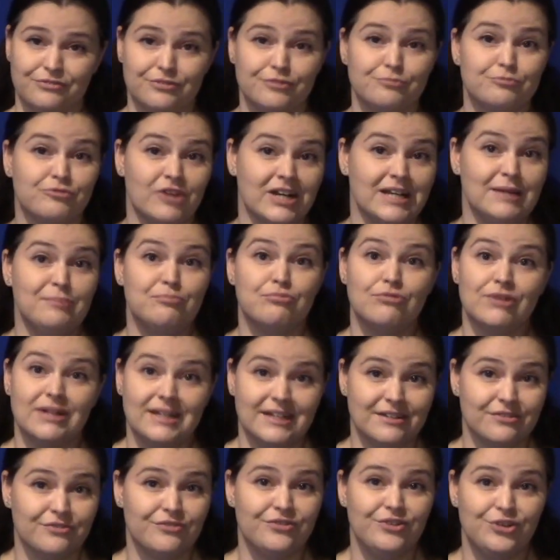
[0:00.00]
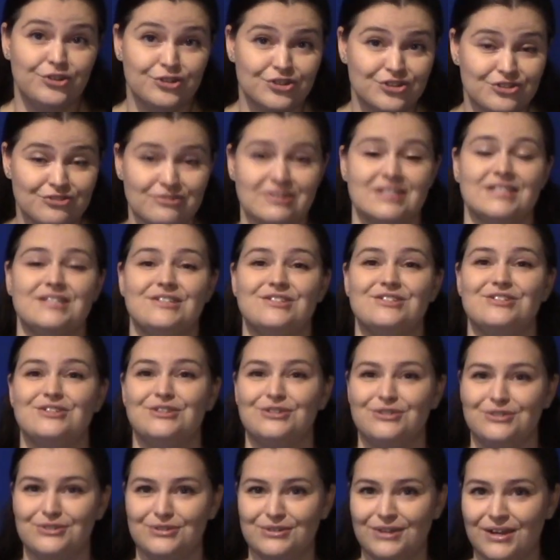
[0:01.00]
really brilliant futurists
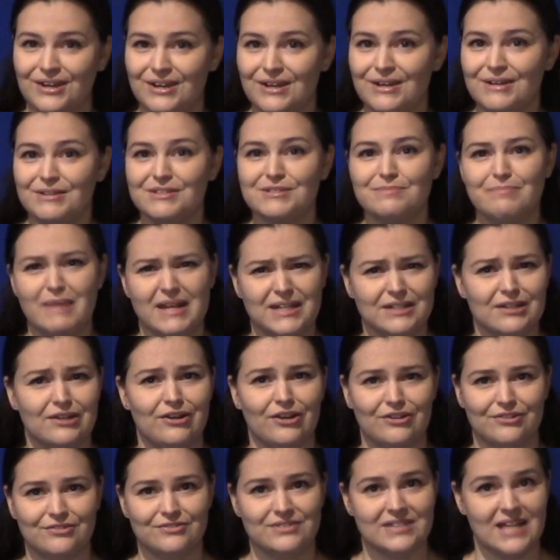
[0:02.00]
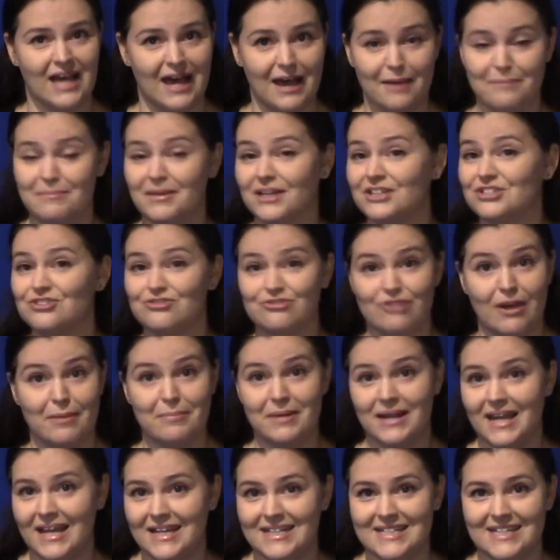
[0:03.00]
who spend a lot of time
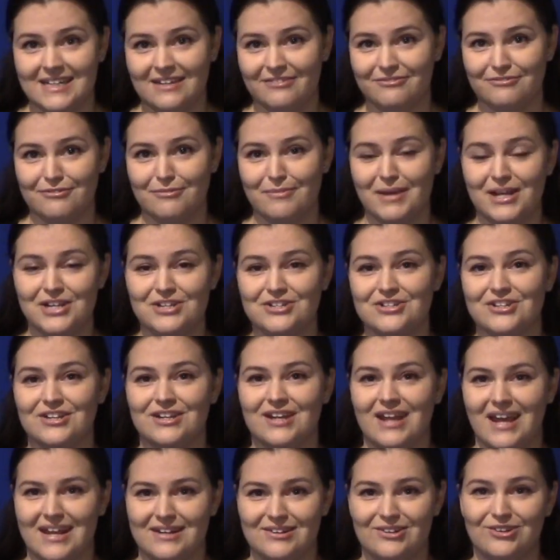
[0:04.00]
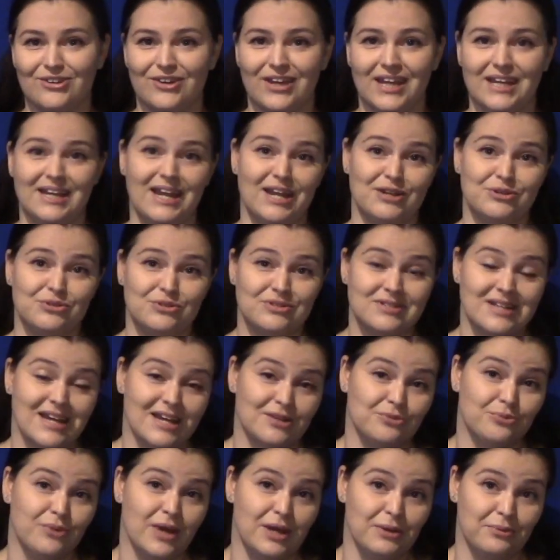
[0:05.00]
extrapolating information and looking at
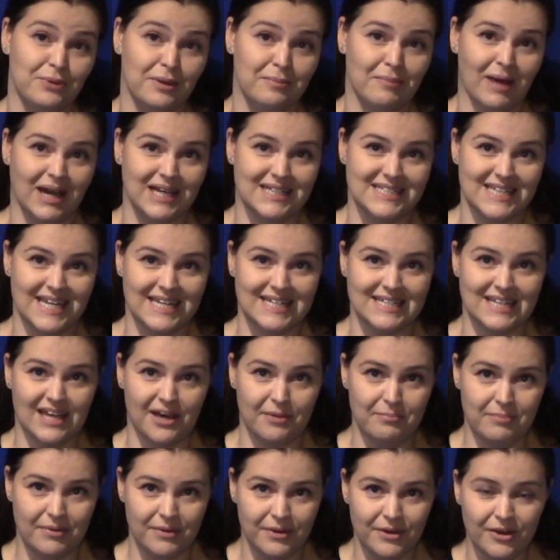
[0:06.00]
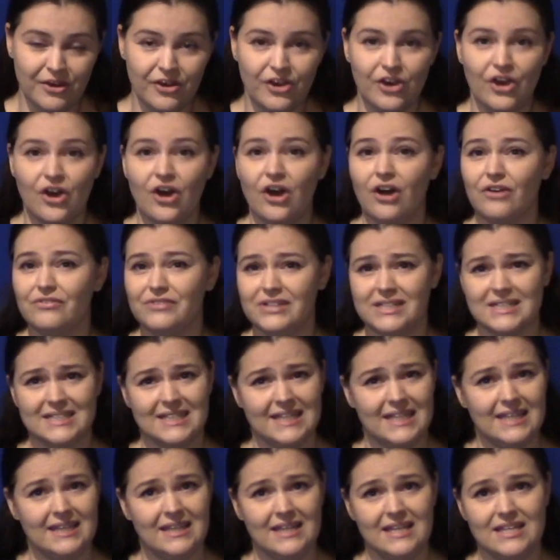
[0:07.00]
where we might end up.
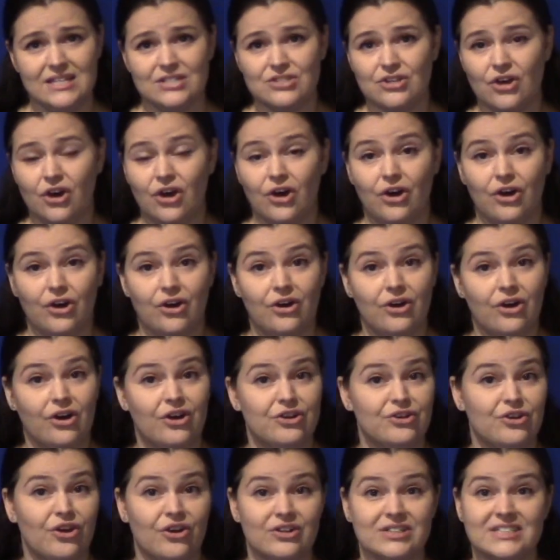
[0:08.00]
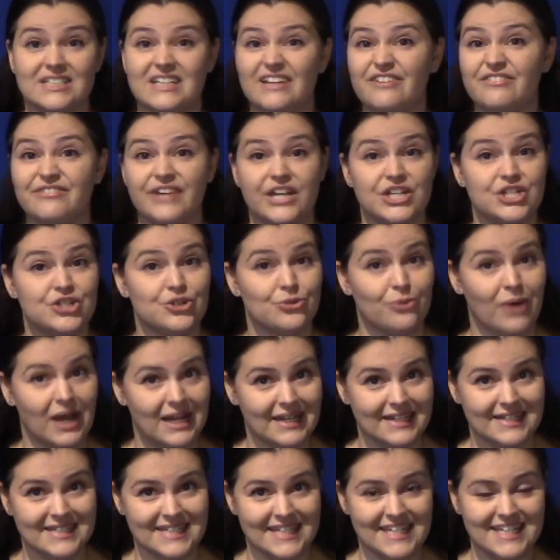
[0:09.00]
Obviously, these are not
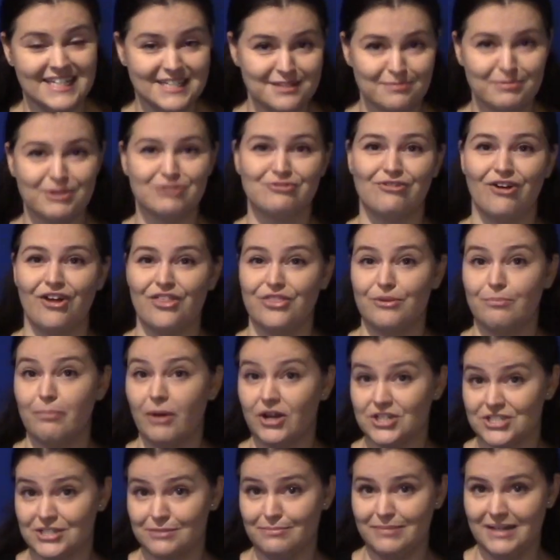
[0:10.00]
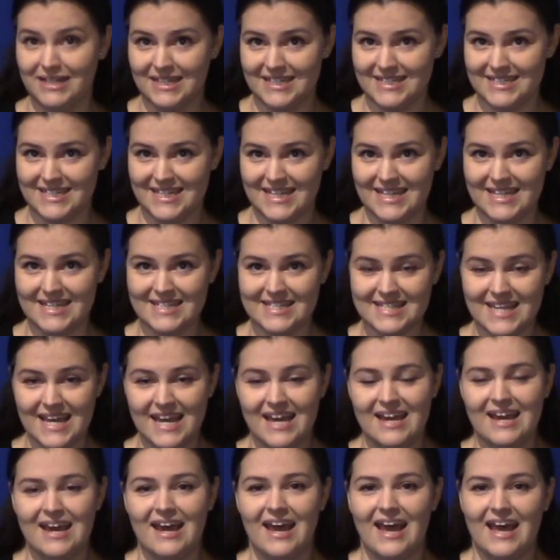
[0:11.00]
eventualities, but rather possibilities,
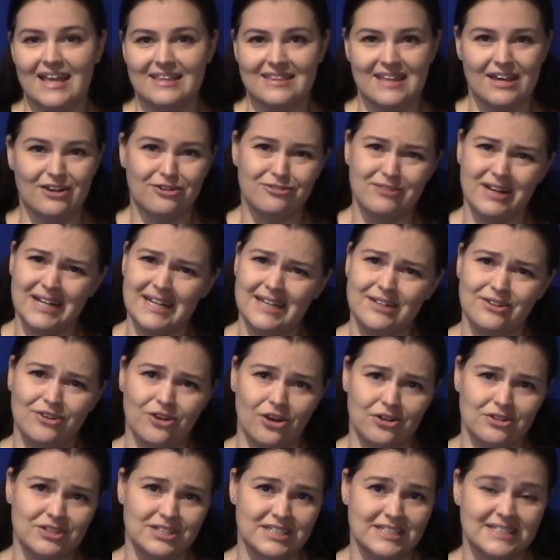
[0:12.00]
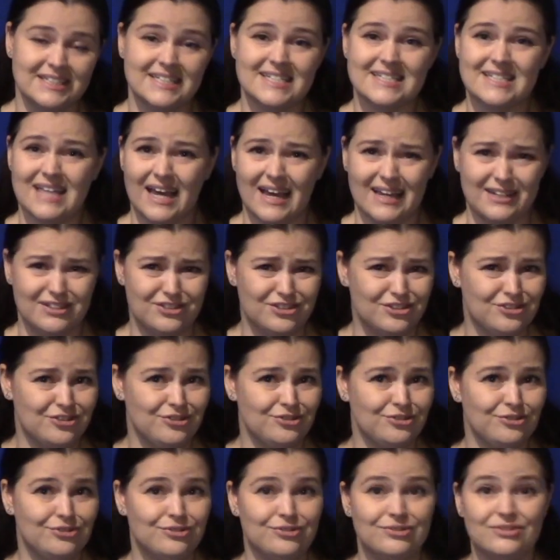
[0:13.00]
and they are really not designed
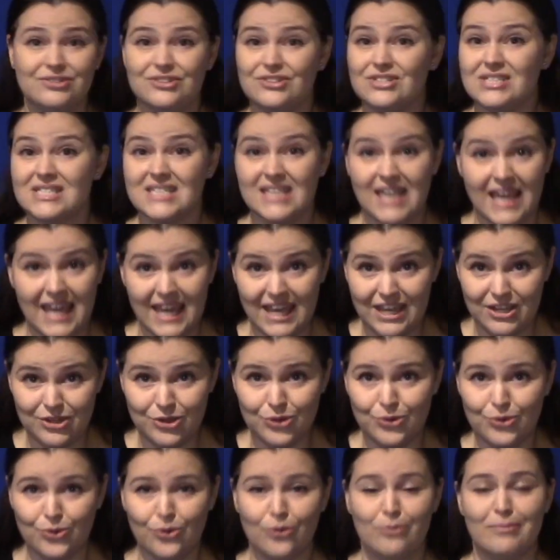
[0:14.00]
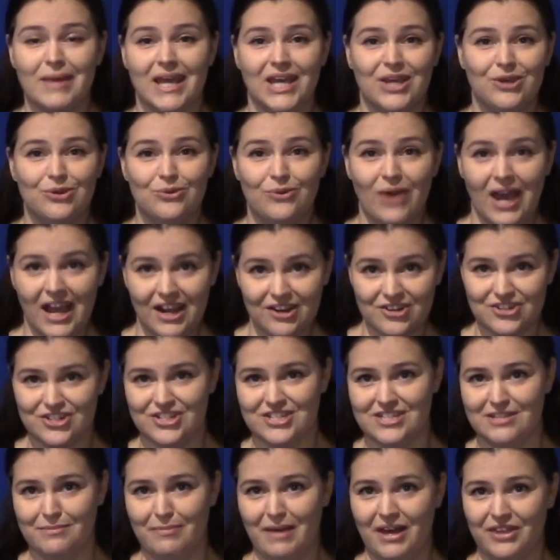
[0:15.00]
to scare you or make you
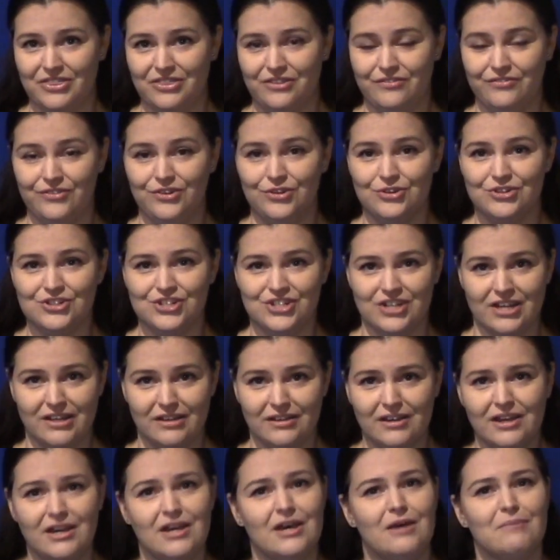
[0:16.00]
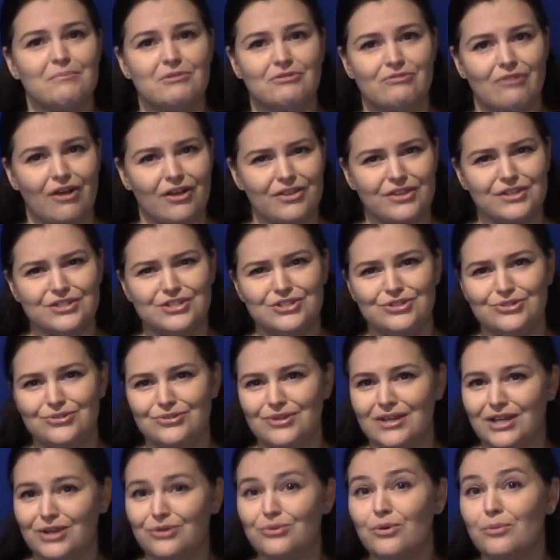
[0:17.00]
anxious about the future, but rather
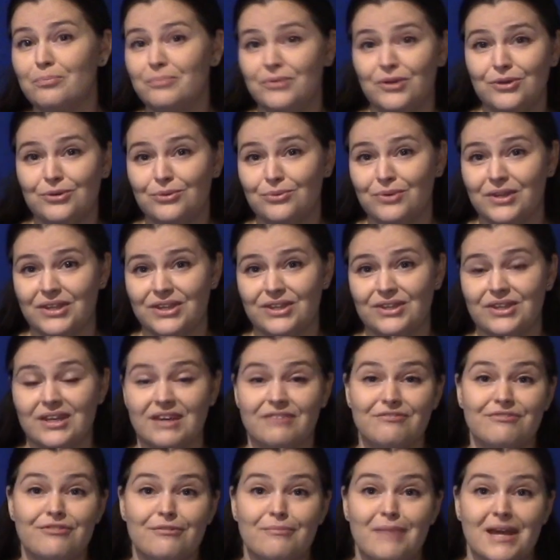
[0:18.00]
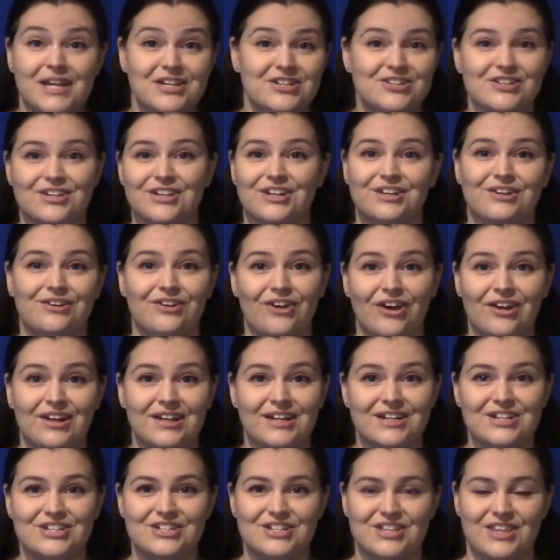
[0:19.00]
to equip you with information and
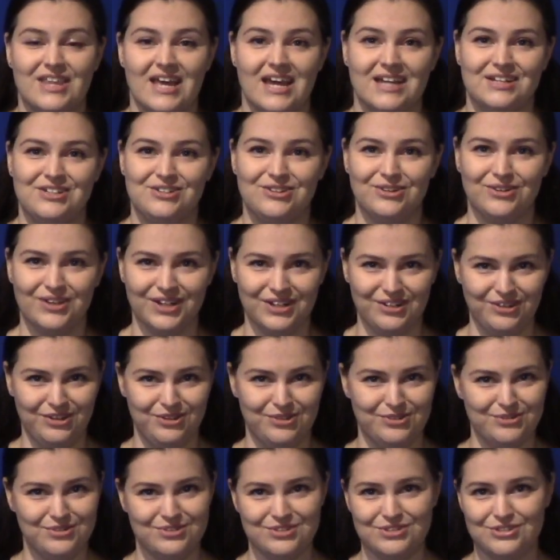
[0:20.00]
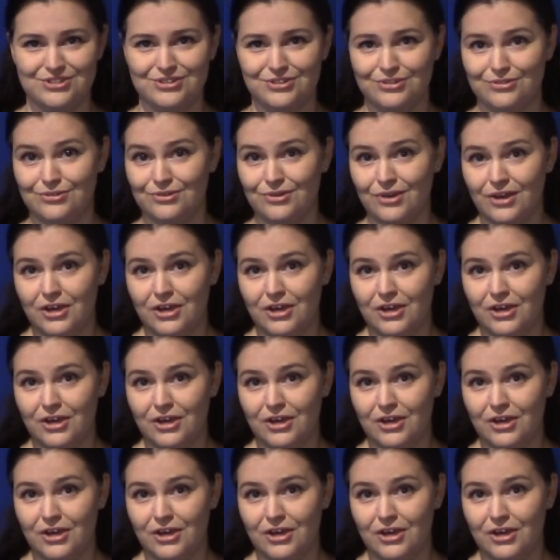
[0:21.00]
knowledge that you can use to